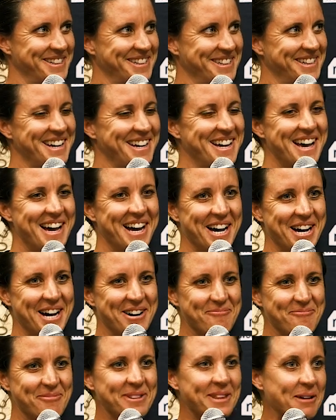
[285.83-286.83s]

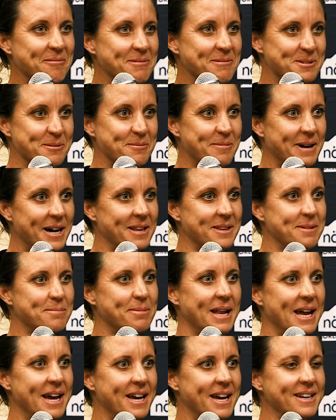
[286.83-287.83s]
but that was all part of the
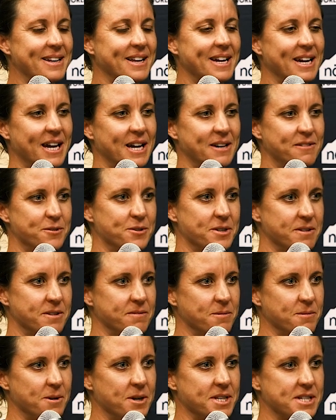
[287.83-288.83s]
plan. Like I thought it
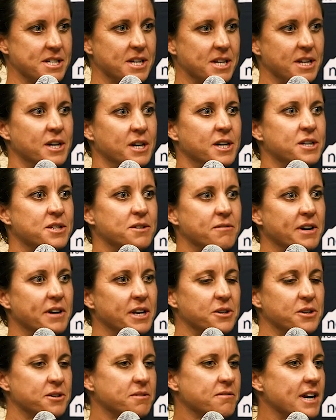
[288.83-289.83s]
was to run a
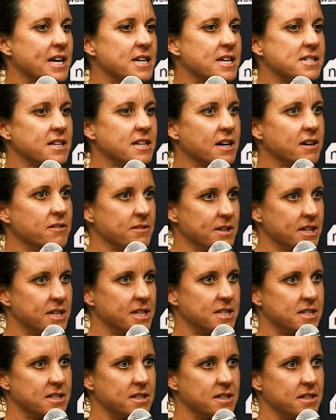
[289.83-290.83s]
good race there. It really
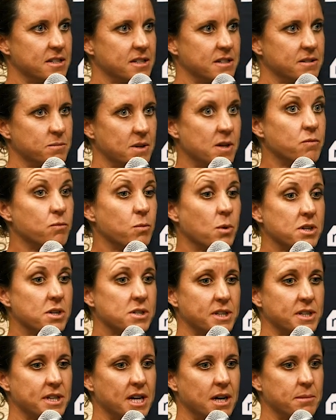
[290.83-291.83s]
did. It was
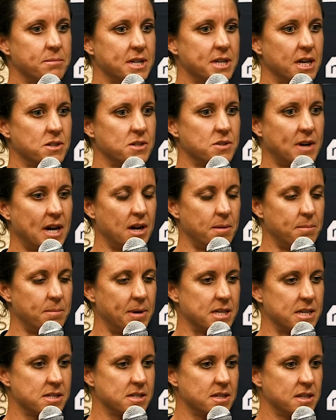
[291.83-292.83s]
going to come down to how I
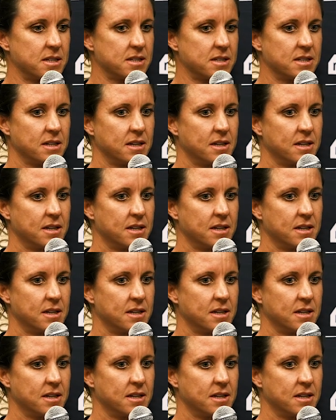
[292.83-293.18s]
paced it.